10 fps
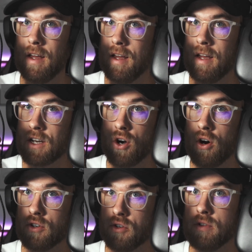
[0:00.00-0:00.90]
it
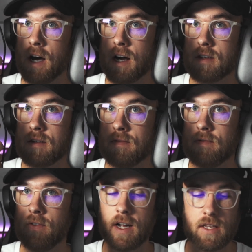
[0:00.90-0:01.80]
can't do that,
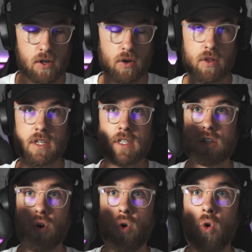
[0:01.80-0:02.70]
right? So the
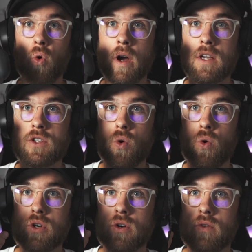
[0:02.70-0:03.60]
sticks always
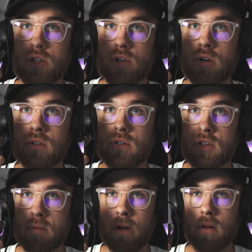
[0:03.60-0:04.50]
auto return to
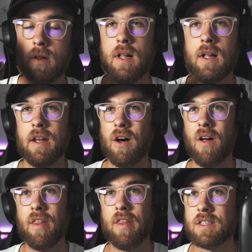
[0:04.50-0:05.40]
the middle. Now,
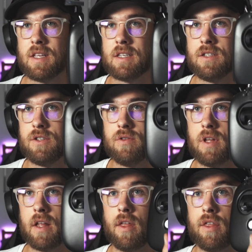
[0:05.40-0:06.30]
this doesn't do
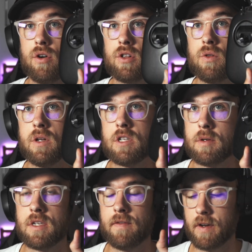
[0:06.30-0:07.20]
that, the throttle one
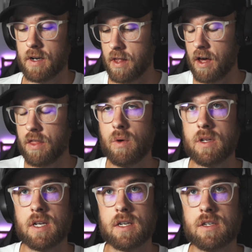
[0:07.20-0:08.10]
specifically, the other one
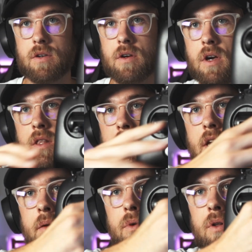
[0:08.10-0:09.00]
does. So the
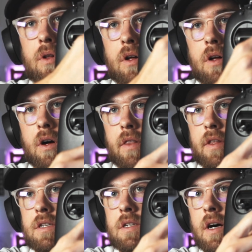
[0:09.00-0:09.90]
gimbal on
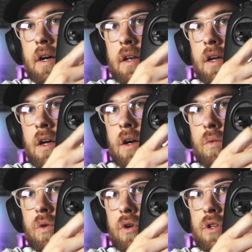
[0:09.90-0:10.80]
this side
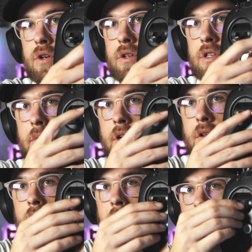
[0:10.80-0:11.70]
will return to the
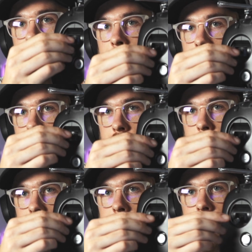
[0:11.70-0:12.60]
middle, but this one
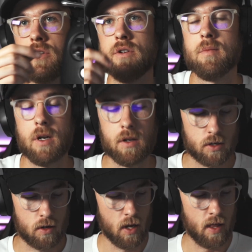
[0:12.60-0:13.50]
won't return to the middle.
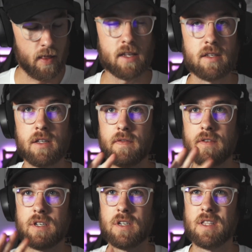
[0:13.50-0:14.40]
So that's the
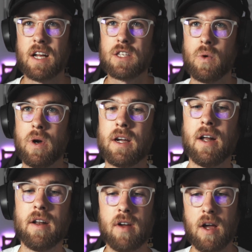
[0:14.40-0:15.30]
differences, and that's where
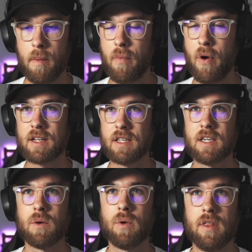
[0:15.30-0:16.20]
kind of
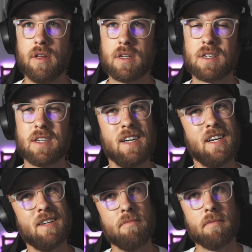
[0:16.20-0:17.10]
practicing with this
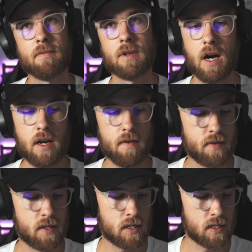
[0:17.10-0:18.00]
kind of
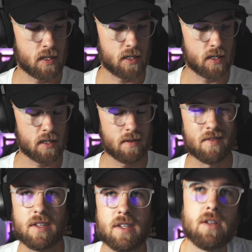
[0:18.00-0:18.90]

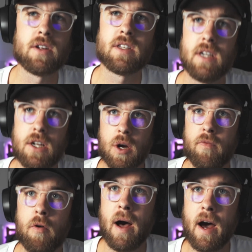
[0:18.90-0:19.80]
not set you up
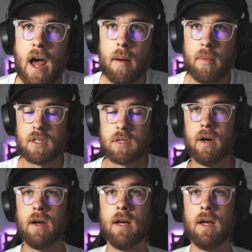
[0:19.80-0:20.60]
for bad habits, but